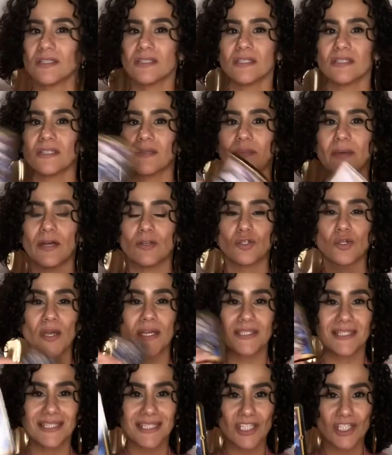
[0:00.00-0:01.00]
It's about
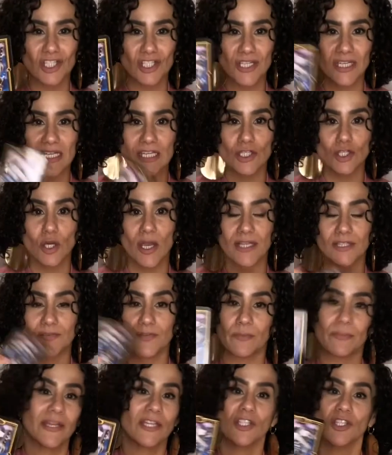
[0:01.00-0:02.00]
transitioning,
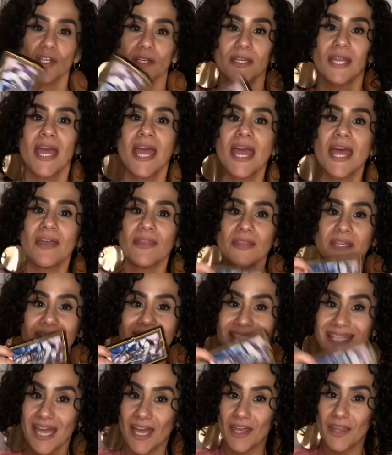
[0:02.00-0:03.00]
transformation, the
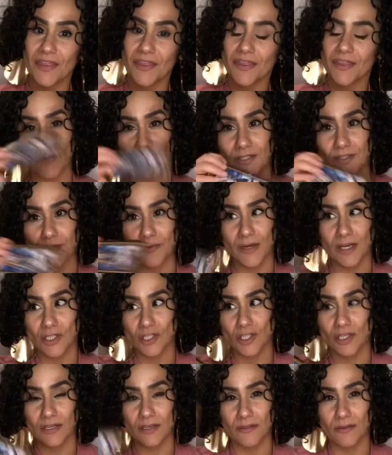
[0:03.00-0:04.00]
death,
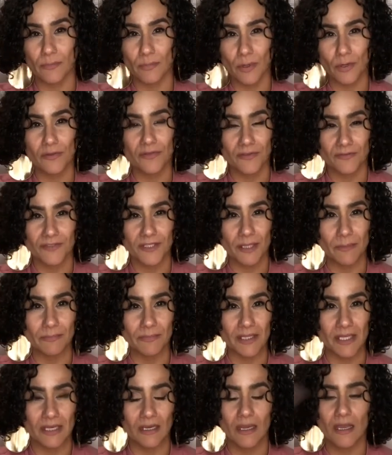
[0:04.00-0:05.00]
resurrection, and the birth of
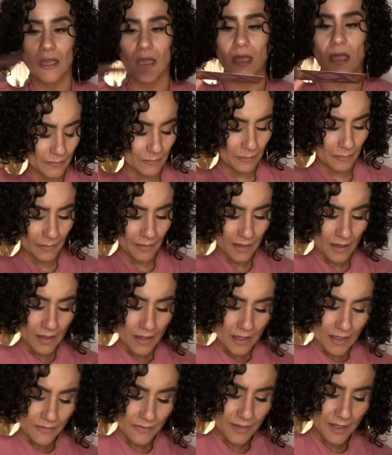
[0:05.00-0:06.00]
something.
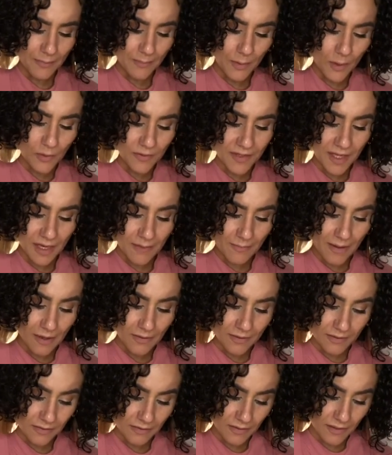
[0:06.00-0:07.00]
They both came out
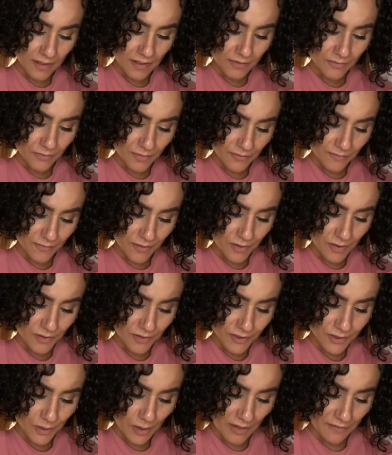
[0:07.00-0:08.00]
in reverse.
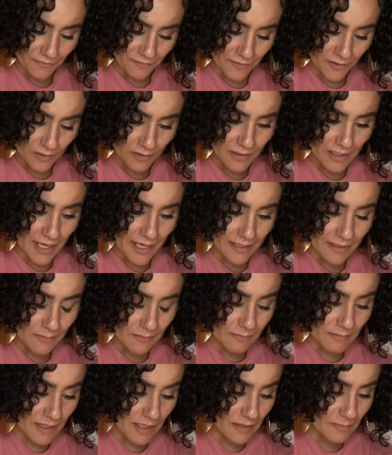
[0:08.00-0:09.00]
So I feel like
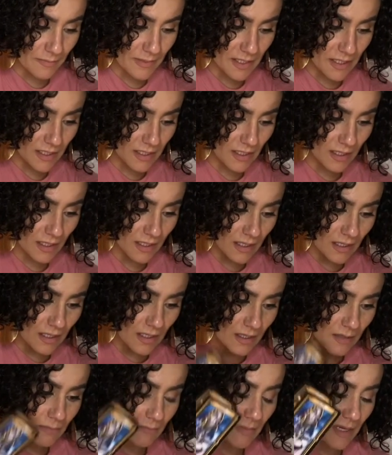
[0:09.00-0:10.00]
maybe
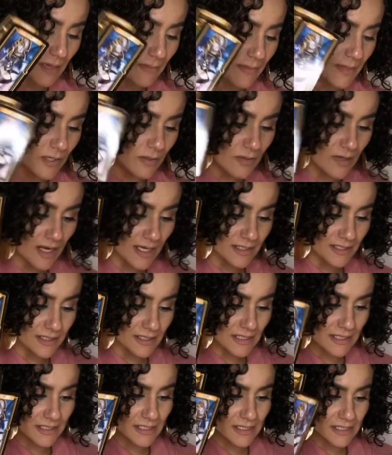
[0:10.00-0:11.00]
you guys
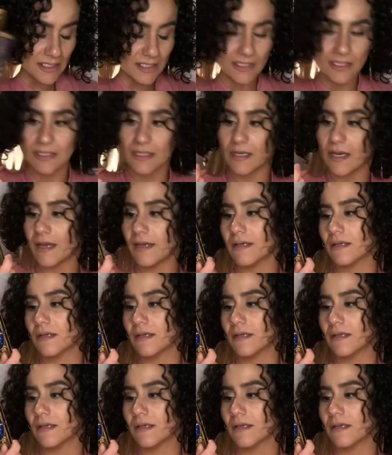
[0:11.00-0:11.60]
need to, I